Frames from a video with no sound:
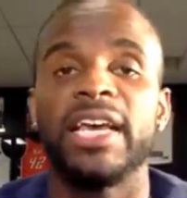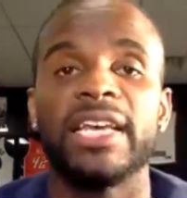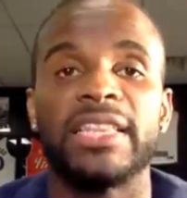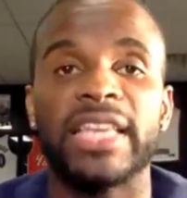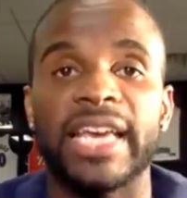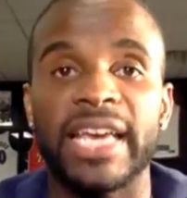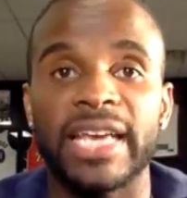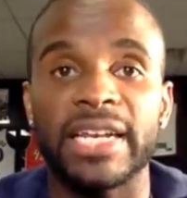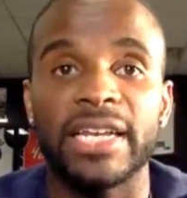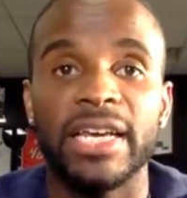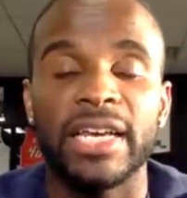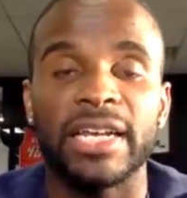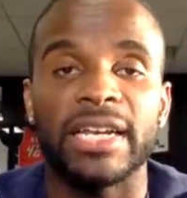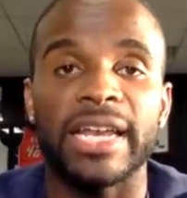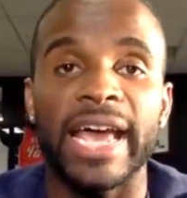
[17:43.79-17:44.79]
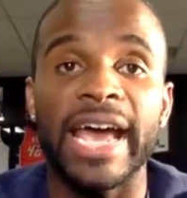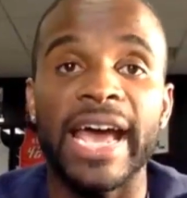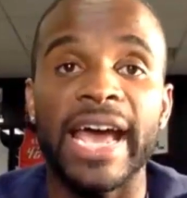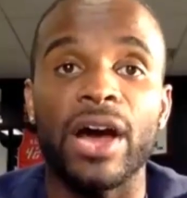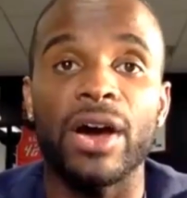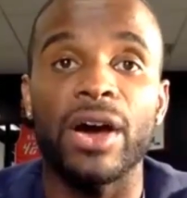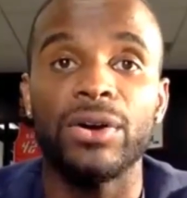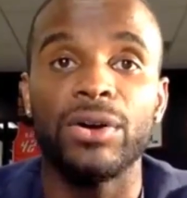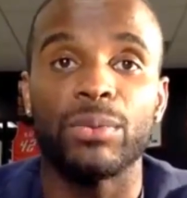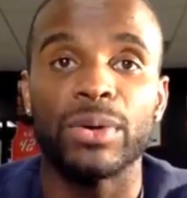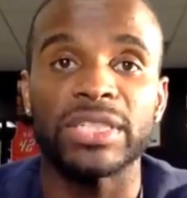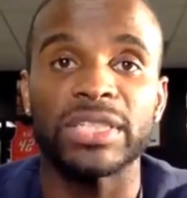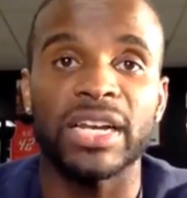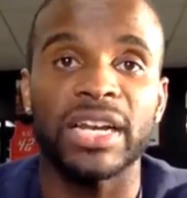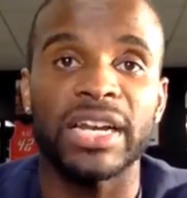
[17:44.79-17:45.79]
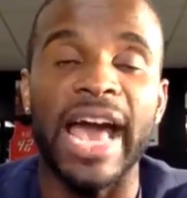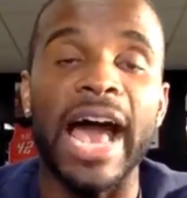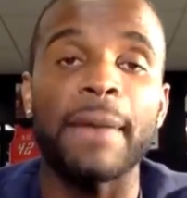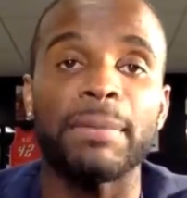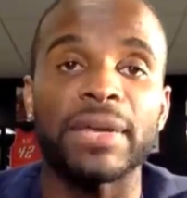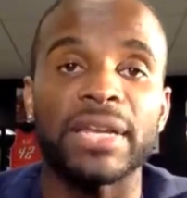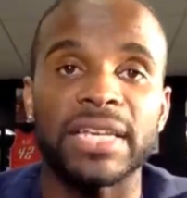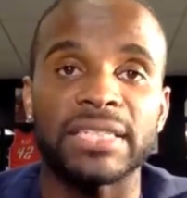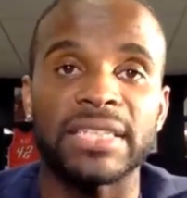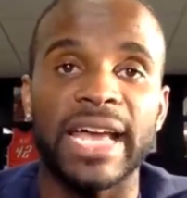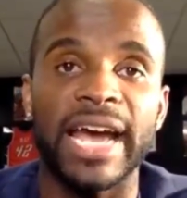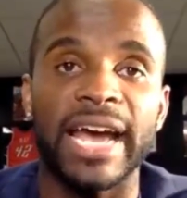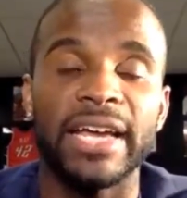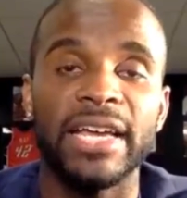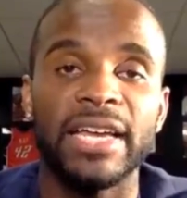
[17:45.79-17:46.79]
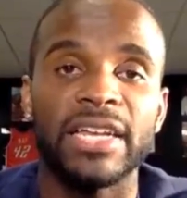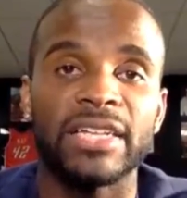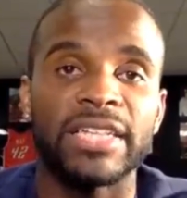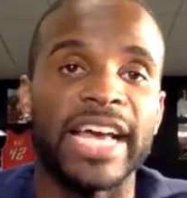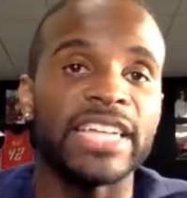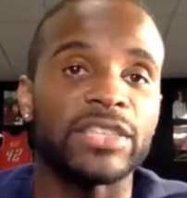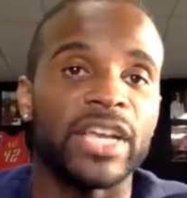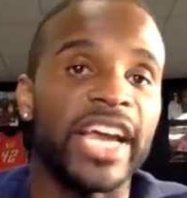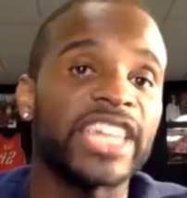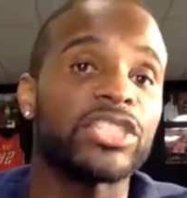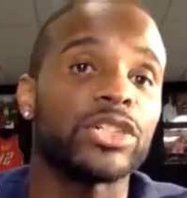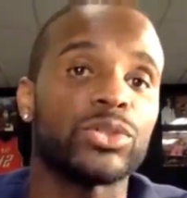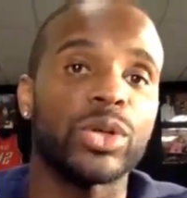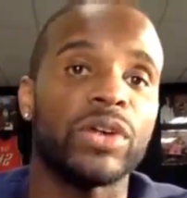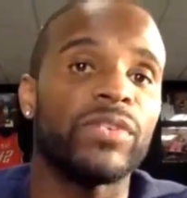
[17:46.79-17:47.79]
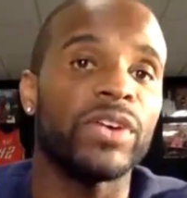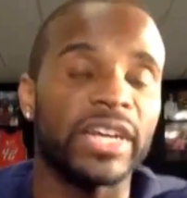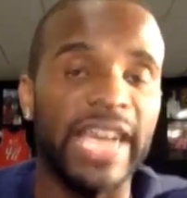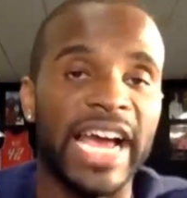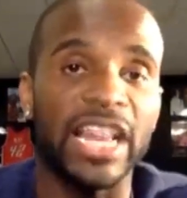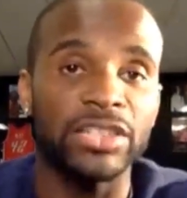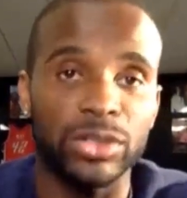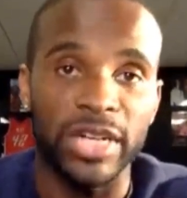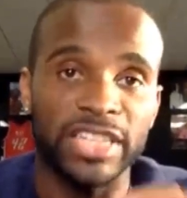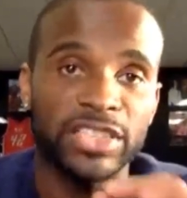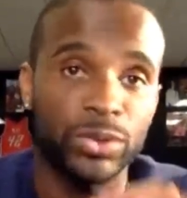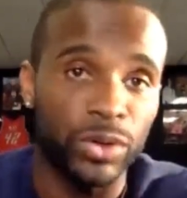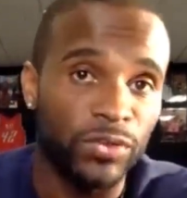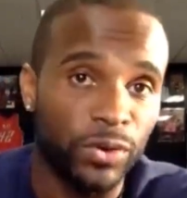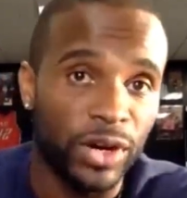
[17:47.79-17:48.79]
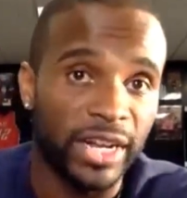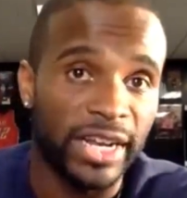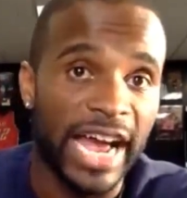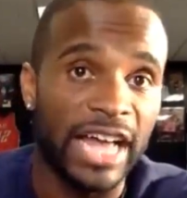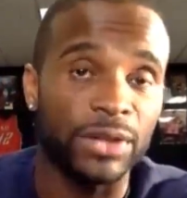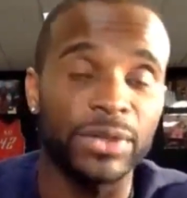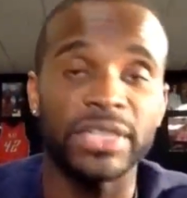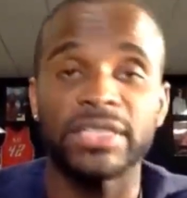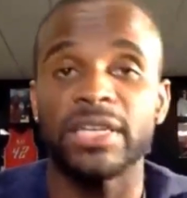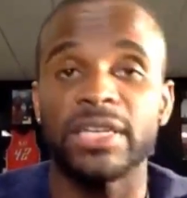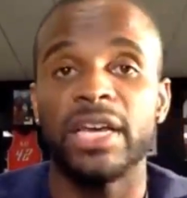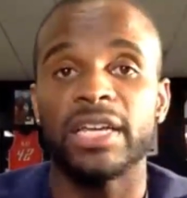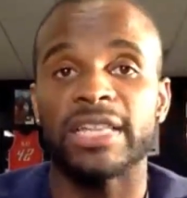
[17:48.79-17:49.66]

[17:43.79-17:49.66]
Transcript: Then now what's going to happen is that extra 1,200 calories, so that 2,400 calories,